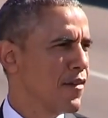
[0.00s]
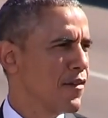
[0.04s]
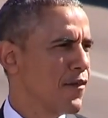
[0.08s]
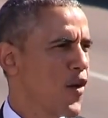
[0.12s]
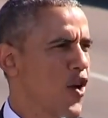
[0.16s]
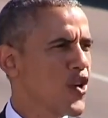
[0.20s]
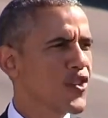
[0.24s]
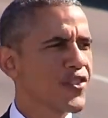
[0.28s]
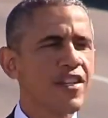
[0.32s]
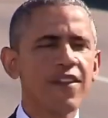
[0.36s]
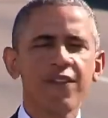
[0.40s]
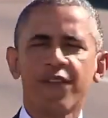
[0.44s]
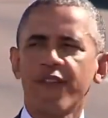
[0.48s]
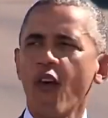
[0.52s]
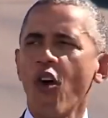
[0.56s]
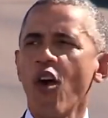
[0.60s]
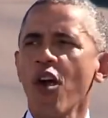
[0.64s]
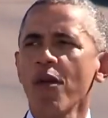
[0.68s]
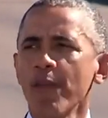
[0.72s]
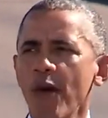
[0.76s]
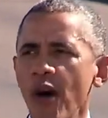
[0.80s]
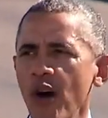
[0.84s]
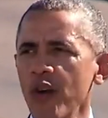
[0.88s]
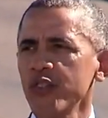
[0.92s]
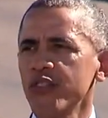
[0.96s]
First and
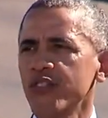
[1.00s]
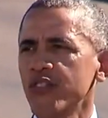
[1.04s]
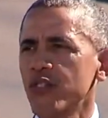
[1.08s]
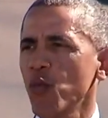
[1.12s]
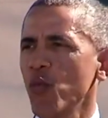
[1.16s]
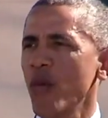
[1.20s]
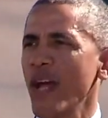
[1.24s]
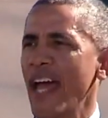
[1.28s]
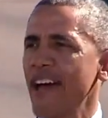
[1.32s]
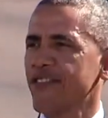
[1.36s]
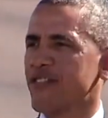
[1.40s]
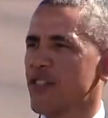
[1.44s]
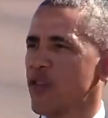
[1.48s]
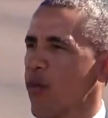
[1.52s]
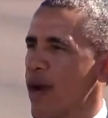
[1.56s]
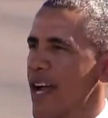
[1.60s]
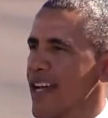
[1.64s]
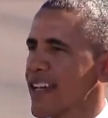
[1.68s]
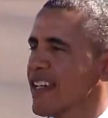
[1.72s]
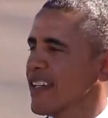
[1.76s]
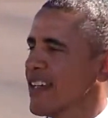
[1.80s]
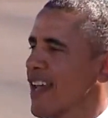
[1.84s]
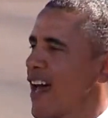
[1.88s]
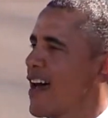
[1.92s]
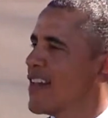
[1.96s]
foremost, we have to
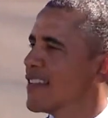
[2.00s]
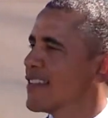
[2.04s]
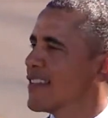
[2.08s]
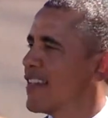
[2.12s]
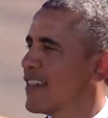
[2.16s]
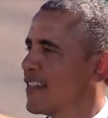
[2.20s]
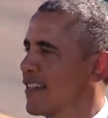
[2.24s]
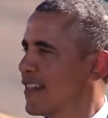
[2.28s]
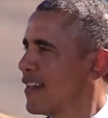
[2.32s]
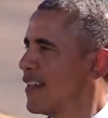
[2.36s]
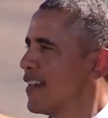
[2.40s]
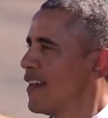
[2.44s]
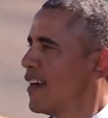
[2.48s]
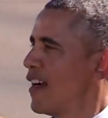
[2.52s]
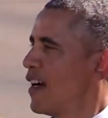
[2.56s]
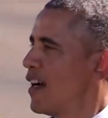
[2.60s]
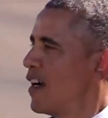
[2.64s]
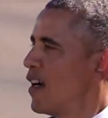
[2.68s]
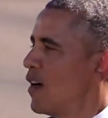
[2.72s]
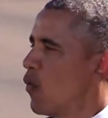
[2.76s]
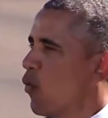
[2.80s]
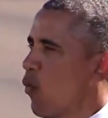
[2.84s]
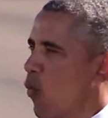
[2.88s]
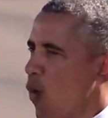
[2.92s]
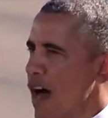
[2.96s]
recognize that
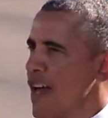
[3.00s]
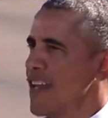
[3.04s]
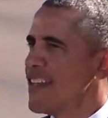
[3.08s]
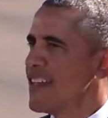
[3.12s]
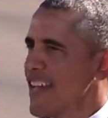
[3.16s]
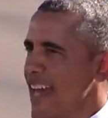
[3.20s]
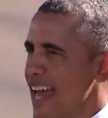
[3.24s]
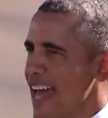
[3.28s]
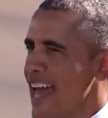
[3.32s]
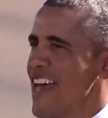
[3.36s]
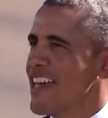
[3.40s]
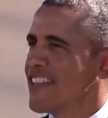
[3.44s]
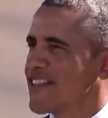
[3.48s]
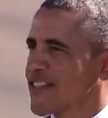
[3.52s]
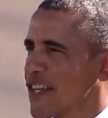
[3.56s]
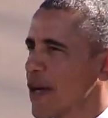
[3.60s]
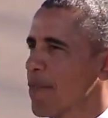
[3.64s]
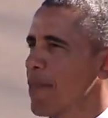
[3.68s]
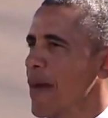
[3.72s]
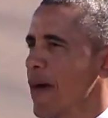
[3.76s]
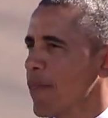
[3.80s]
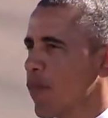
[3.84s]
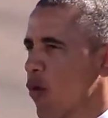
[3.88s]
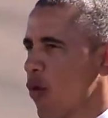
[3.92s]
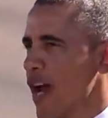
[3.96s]
one day's
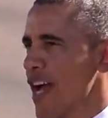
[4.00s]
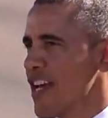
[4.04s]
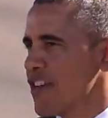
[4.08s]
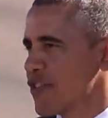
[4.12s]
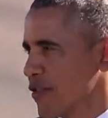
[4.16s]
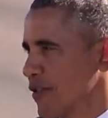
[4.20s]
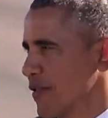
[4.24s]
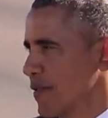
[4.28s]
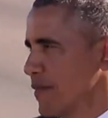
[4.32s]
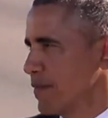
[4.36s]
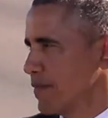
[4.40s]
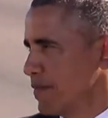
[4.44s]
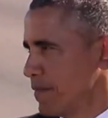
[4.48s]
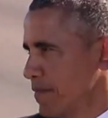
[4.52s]
commemoration,